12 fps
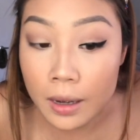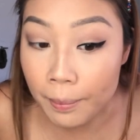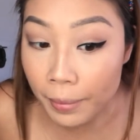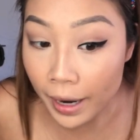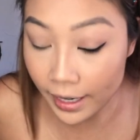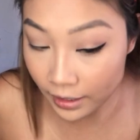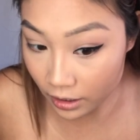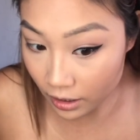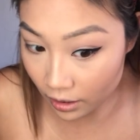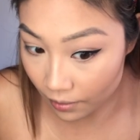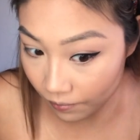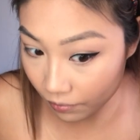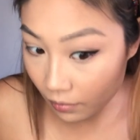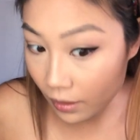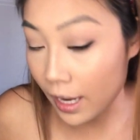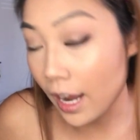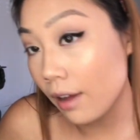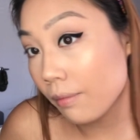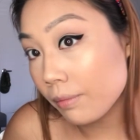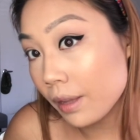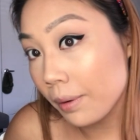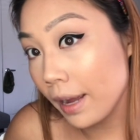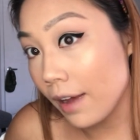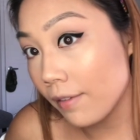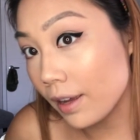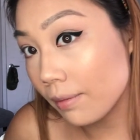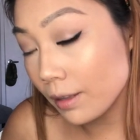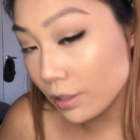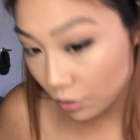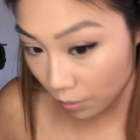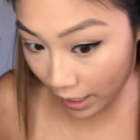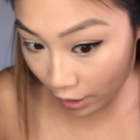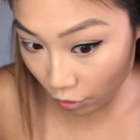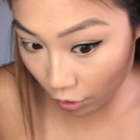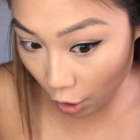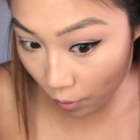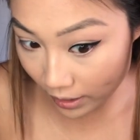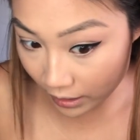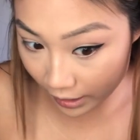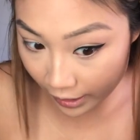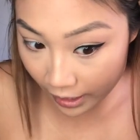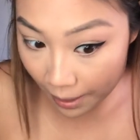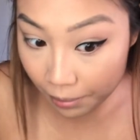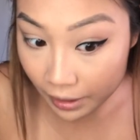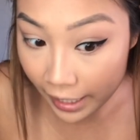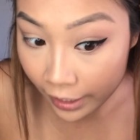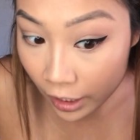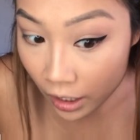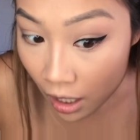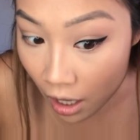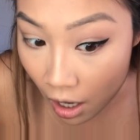But yeah, there we have it. It's the wing, and you can always clean it up later.